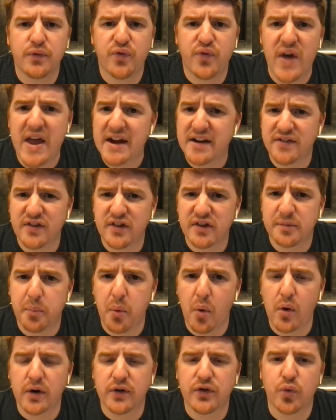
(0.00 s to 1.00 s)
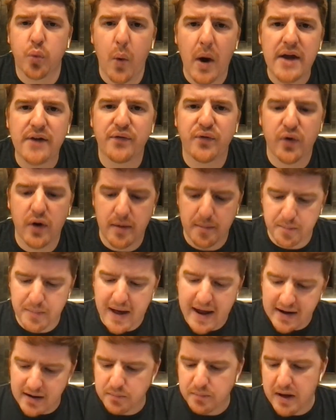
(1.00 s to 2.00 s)
fantasy sports went from
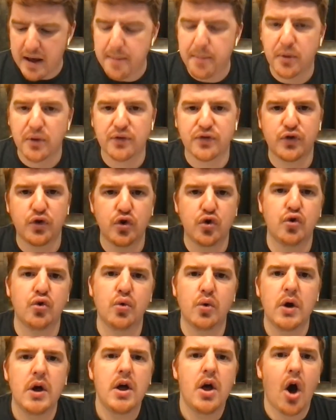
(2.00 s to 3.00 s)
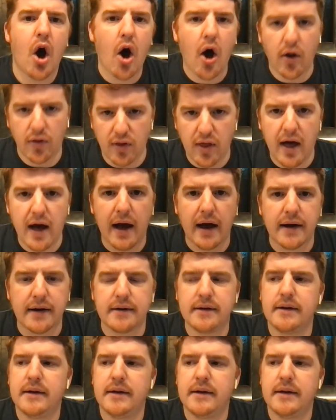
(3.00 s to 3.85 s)
pen and paper to online.